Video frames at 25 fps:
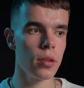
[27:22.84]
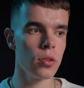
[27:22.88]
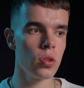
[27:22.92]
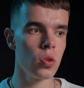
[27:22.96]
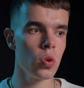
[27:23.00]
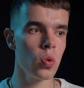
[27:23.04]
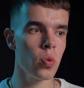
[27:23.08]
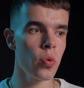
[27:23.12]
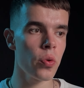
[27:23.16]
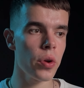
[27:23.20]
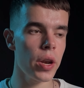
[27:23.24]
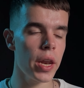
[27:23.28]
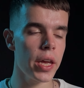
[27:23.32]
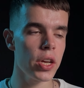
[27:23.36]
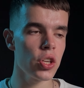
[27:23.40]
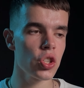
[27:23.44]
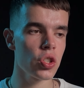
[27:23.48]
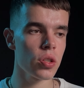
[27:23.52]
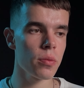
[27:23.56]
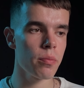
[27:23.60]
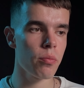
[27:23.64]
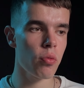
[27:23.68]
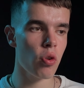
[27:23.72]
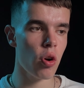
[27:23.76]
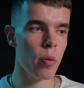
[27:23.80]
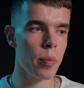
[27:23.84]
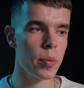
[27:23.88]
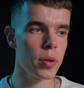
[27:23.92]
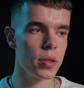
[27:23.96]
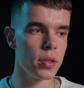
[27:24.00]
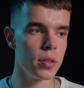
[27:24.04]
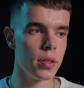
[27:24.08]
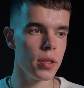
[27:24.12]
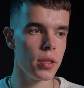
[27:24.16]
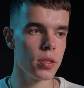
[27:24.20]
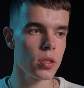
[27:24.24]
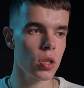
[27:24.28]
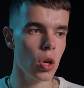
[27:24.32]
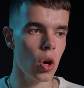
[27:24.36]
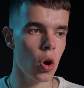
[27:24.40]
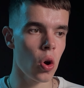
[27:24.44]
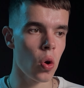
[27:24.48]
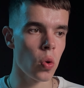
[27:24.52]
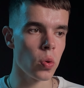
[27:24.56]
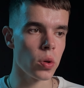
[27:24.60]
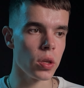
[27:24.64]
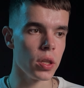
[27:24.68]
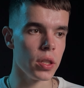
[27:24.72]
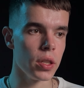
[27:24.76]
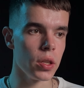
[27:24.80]
relation properties,
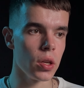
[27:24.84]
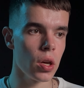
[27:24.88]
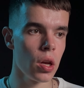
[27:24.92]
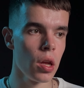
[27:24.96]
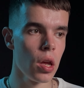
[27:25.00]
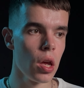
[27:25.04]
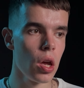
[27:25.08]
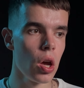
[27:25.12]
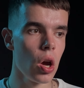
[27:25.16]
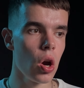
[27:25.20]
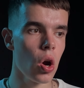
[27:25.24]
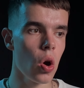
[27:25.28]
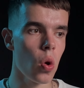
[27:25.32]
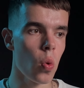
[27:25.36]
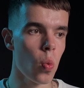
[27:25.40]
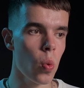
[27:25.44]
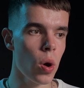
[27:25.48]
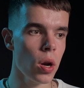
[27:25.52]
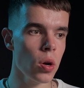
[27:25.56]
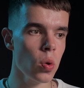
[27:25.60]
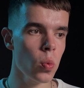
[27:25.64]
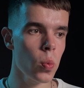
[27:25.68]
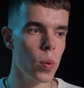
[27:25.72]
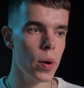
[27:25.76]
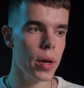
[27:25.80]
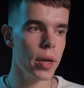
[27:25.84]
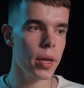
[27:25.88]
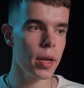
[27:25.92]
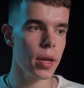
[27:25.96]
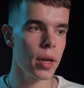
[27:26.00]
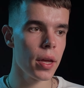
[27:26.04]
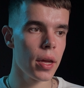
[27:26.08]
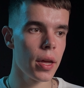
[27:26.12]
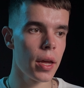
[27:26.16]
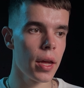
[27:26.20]
only one way.